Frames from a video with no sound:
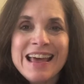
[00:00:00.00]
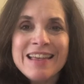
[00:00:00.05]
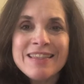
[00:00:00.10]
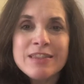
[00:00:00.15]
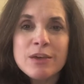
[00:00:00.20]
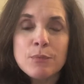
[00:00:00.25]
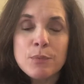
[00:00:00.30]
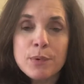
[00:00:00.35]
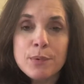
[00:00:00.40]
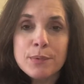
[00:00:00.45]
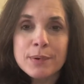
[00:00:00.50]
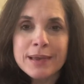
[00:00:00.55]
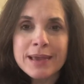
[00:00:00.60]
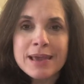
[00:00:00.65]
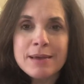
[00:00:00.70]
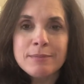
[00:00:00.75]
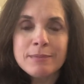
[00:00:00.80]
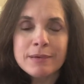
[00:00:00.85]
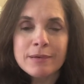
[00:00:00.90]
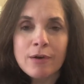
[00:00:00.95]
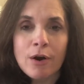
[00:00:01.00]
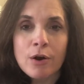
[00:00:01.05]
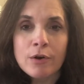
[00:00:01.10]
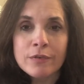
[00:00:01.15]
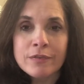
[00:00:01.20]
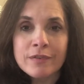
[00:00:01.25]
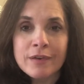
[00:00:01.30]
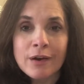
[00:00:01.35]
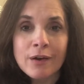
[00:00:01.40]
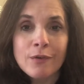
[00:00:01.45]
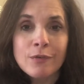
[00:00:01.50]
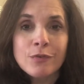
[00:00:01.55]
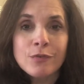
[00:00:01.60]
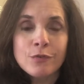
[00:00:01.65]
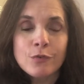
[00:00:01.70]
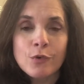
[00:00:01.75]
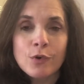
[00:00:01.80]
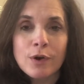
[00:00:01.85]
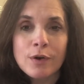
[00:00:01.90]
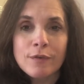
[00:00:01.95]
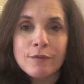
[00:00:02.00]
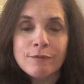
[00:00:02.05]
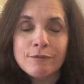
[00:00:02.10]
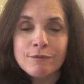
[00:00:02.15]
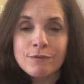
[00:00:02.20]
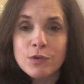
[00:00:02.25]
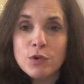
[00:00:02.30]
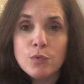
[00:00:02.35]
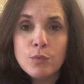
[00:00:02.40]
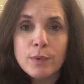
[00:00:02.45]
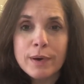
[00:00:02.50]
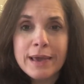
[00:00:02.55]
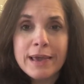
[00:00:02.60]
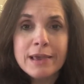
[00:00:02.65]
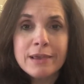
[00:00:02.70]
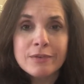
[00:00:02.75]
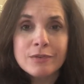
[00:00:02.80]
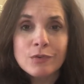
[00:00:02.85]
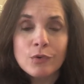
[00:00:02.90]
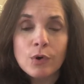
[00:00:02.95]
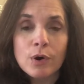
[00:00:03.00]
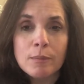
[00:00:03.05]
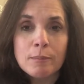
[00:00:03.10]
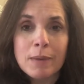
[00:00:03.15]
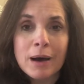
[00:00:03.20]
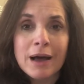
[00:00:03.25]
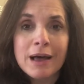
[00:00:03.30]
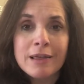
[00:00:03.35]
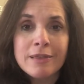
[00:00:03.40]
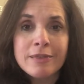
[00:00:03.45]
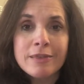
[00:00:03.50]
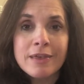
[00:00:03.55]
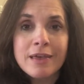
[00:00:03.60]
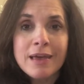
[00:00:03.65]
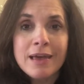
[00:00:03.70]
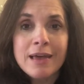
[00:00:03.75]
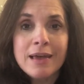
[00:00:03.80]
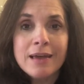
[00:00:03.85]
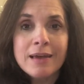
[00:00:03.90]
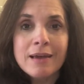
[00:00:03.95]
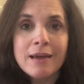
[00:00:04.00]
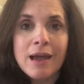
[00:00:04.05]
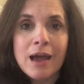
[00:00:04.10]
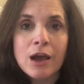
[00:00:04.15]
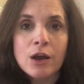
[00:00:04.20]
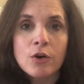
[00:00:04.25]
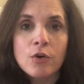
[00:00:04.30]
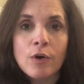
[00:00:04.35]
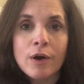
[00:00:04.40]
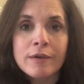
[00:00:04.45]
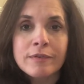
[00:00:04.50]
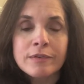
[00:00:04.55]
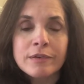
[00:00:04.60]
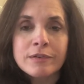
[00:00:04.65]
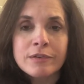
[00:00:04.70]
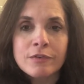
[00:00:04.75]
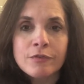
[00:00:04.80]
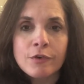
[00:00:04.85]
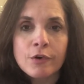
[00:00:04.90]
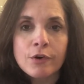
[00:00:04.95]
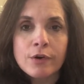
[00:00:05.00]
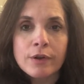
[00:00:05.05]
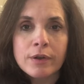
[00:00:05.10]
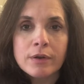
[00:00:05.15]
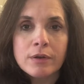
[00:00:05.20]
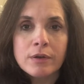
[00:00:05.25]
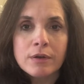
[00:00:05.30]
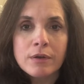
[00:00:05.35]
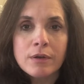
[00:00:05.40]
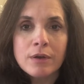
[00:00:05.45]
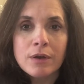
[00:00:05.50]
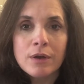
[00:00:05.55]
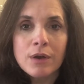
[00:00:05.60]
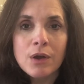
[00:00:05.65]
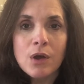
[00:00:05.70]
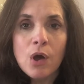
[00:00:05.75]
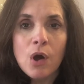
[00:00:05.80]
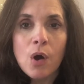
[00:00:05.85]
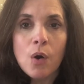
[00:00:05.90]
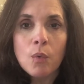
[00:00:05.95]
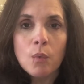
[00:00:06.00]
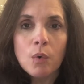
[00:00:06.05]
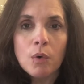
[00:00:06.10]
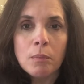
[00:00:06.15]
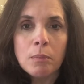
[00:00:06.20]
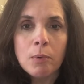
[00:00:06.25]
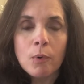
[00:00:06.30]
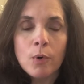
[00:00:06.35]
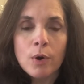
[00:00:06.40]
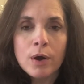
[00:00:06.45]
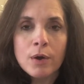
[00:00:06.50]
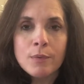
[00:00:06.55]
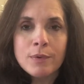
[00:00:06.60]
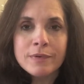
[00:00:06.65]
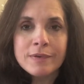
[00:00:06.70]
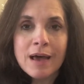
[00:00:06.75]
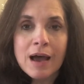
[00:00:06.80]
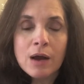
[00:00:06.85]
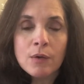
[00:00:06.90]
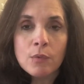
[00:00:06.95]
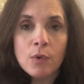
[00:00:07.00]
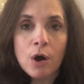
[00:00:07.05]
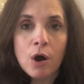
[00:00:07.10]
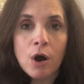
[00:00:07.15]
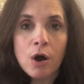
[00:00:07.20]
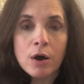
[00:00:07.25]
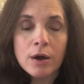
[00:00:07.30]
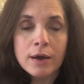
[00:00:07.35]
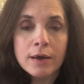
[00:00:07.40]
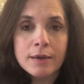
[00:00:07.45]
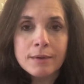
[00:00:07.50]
that we would keep to ourselves for a few weeks or a month, and crisis averted. Well, boy, was I wrong.